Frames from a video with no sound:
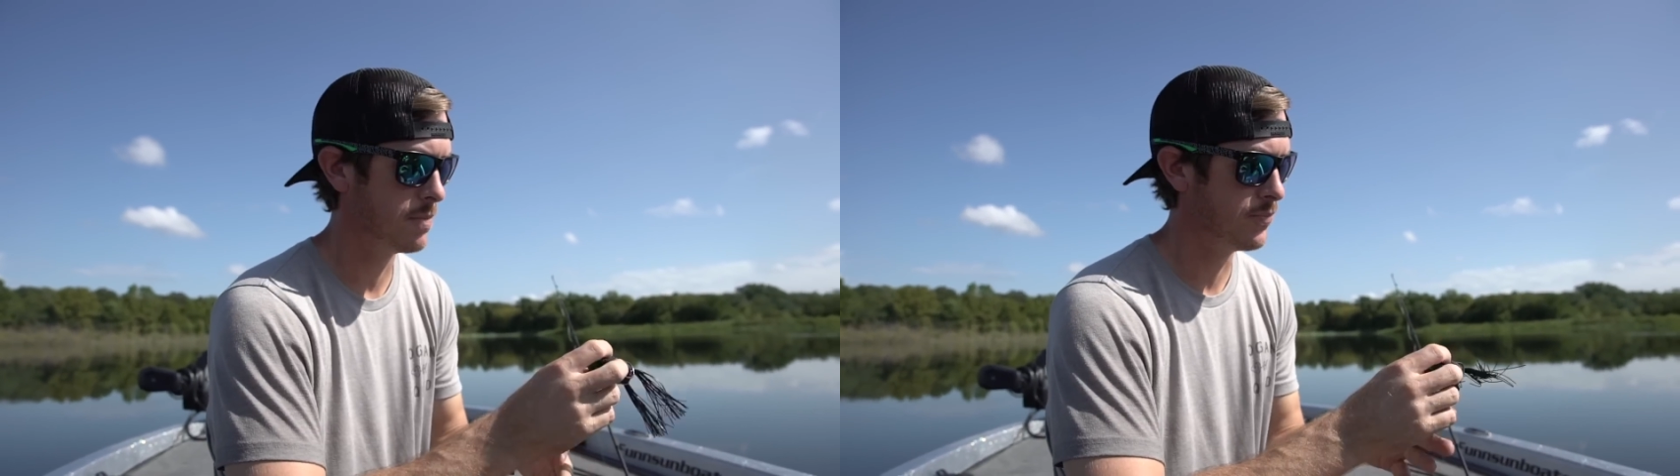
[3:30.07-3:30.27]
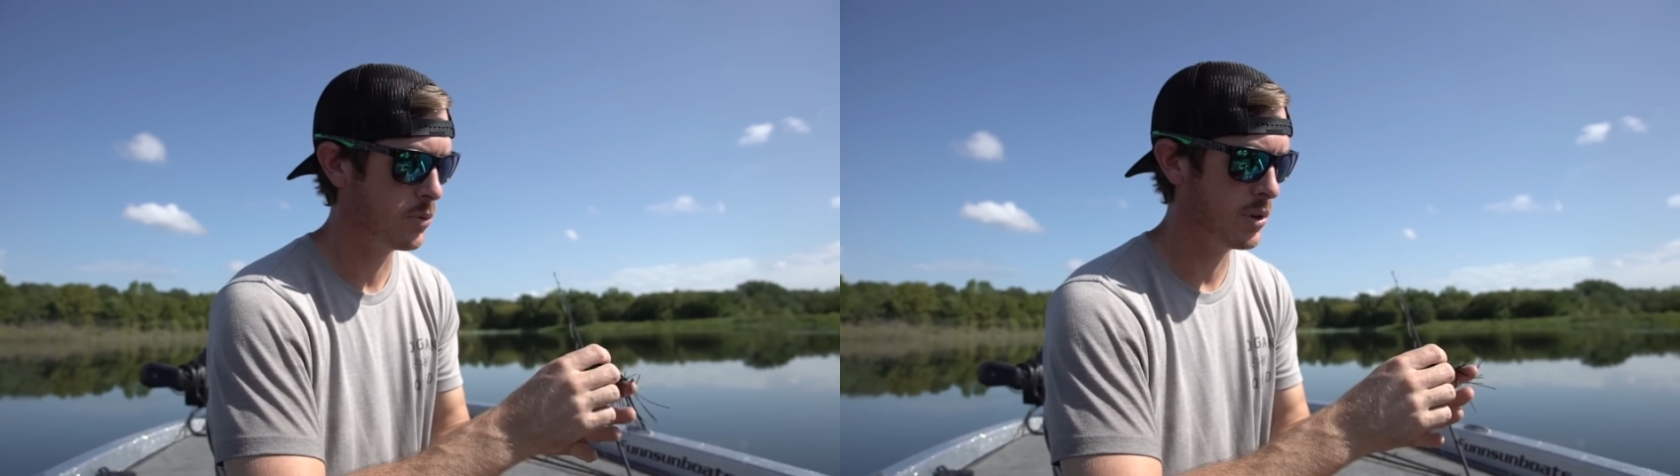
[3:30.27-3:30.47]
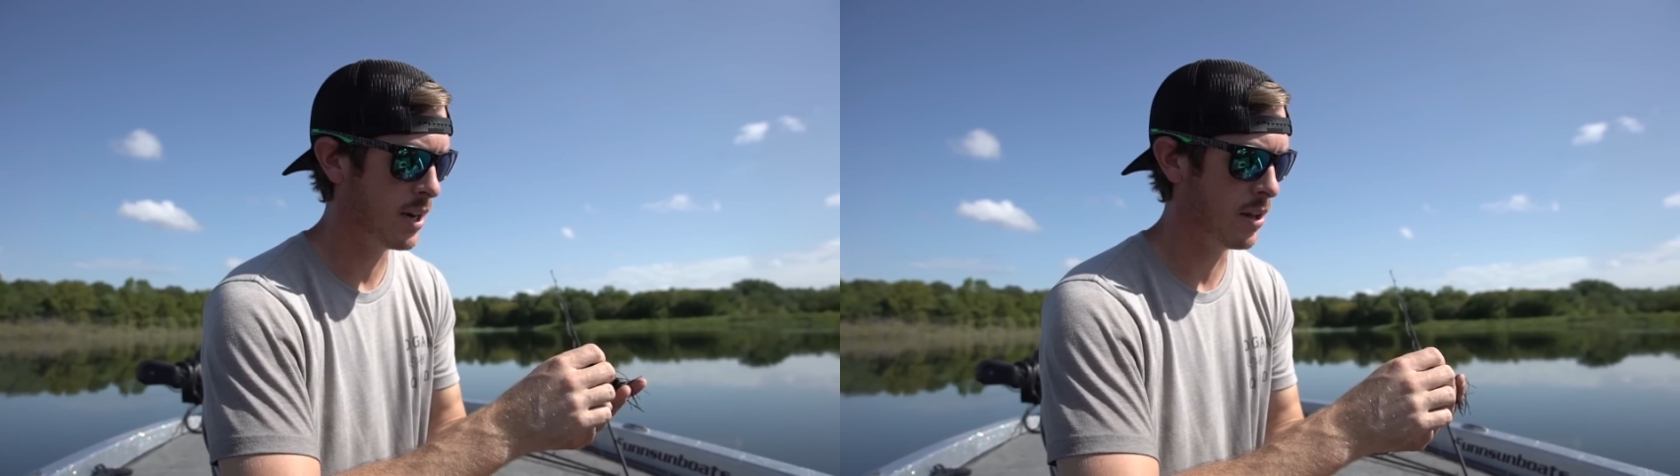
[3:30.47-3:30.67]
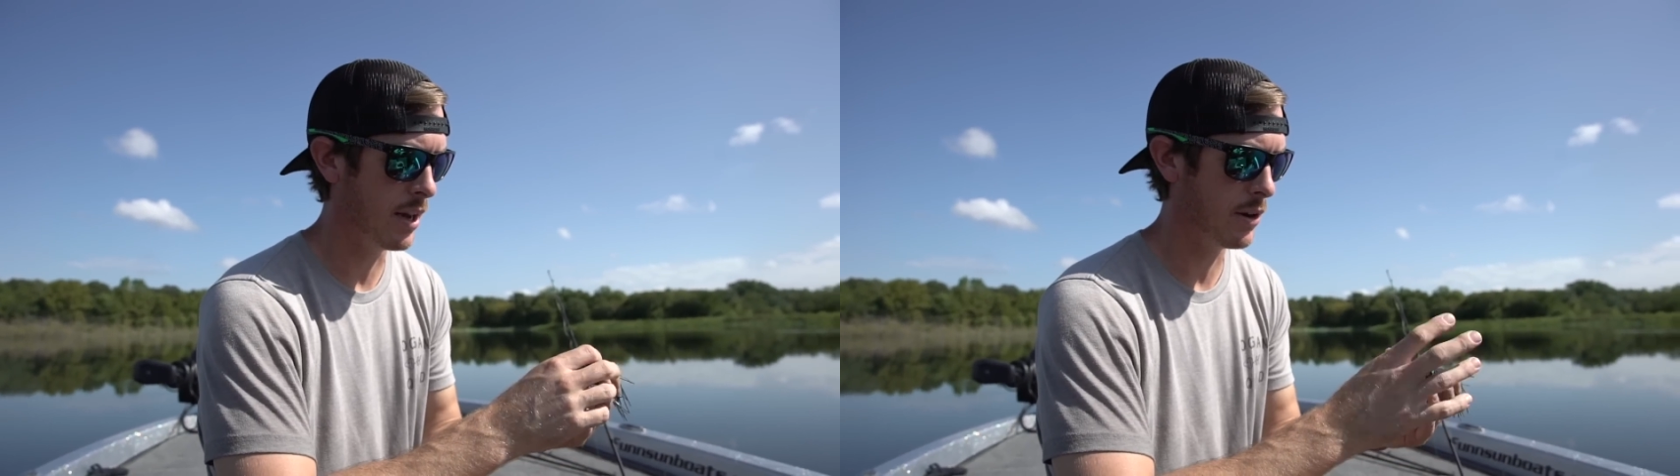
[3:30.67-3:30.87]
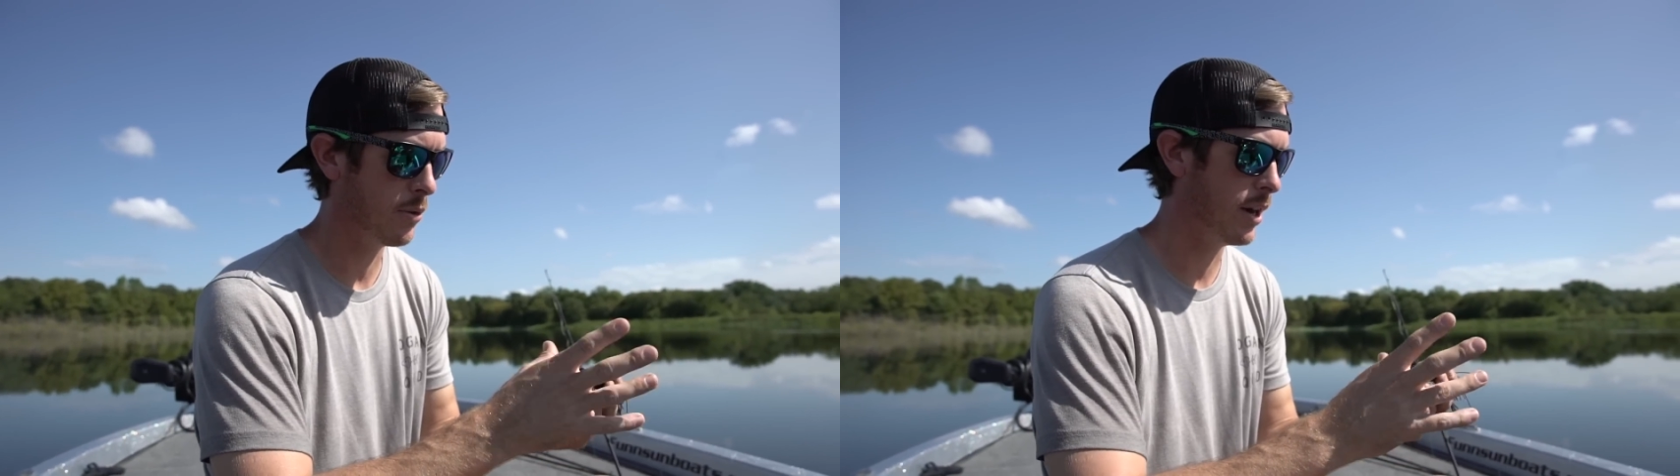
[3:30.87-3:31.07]
we got a lot
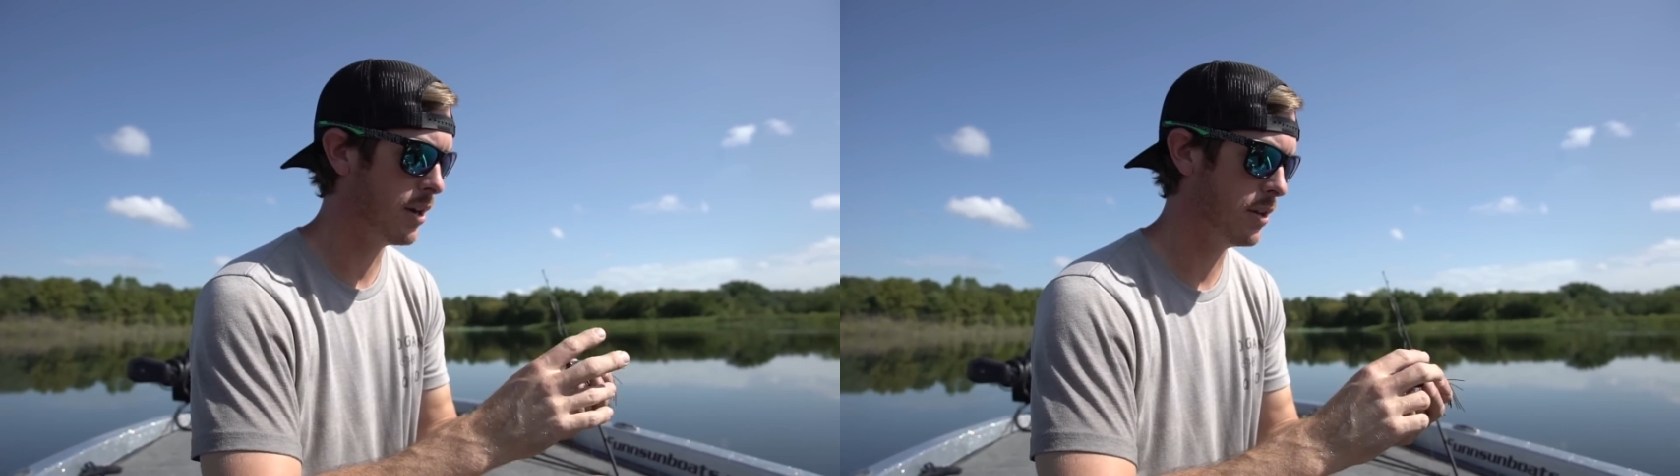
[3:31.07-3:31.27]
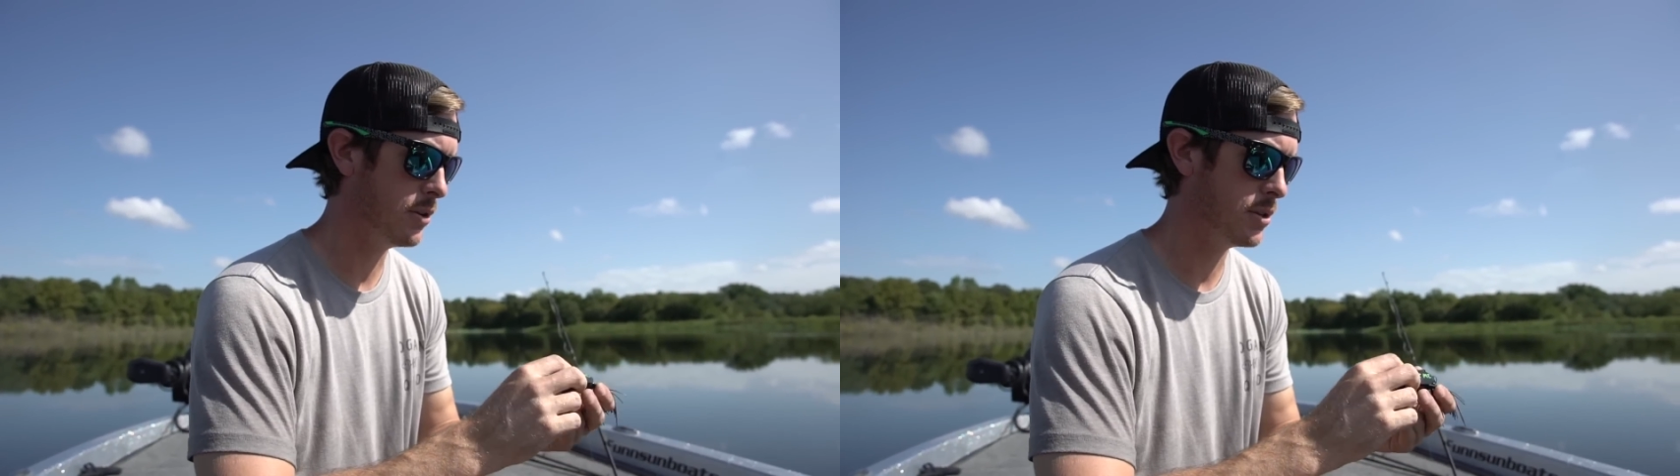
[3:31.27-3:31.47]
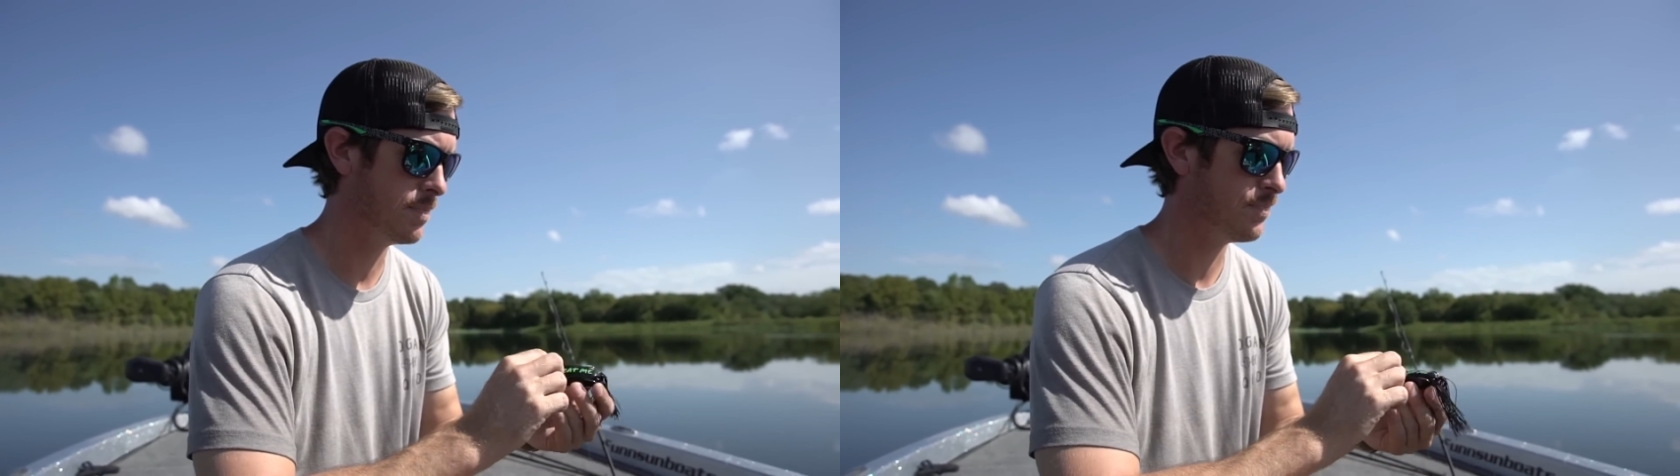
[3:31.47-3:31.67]
of great colors